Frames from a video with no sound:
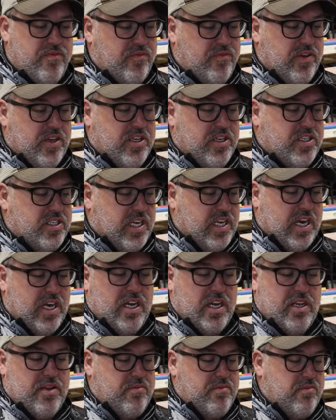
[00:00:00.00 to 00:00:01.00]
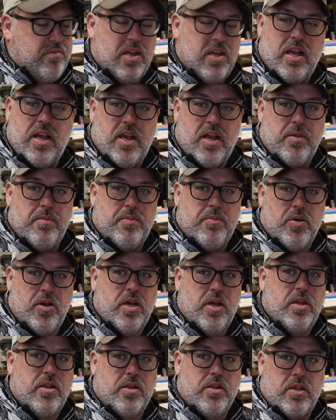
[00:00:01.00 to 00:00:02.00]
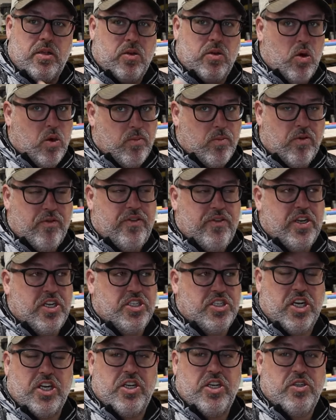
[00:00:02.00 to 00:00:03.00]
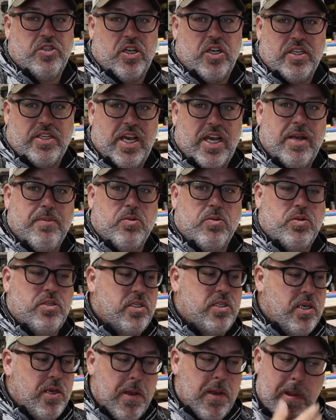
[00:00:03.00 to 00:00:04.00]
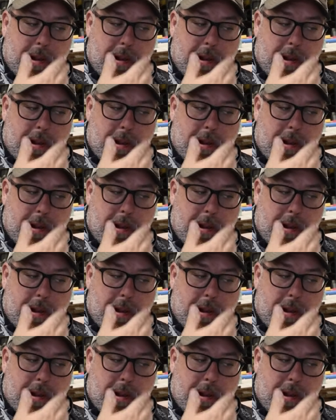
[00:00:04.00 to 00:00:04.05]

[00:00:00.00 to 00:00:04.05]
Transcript: finish sand it and put the normal finish I use on tables.